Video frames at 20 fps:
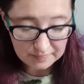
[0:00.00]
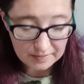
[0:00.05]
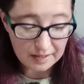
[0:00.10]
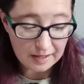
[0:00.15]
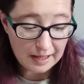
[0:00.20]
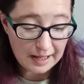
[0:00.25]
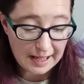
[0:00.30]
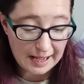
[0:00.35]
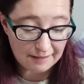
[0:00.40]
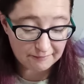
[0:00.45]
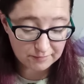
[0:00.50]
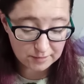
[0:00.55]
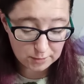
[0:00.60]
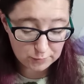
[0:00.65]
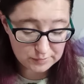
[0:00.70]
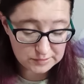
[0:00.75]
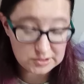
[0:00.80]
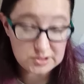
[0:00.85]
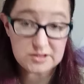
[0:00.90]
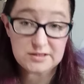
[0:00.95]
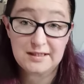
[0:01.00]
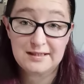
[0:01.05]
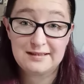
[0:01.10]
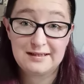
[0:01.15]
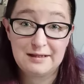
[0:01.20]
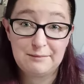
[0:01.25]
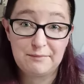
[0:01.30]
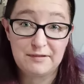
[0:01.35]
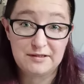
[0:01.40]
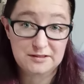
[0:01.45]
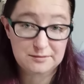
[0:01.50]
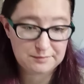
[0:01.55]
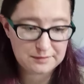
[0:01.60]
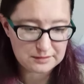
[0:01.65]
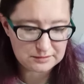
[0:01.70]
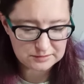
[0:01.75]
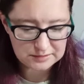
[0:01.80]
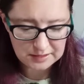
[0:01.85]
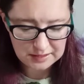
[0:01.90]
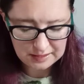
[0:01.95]
however you wish to set it up, I
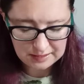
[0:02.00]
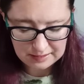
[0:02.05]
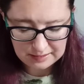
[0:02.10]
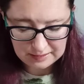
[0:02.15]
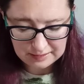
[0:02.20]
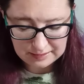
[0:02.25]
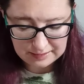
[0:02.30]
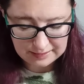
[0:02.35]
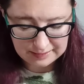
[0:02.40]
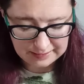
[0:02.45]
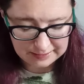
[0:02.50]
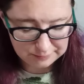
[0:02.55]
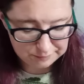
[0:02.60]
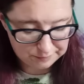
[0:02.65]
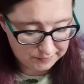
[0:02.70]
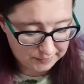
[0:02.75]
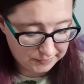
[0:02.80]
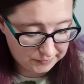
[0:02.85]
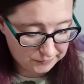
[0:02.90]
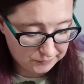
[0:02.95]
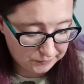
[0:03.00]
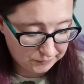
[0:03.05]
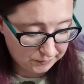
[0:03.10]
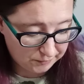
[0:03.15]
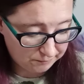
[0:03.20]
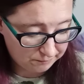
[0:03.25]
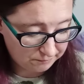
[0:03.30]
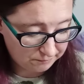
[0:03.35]
suppose. That's pretty cool.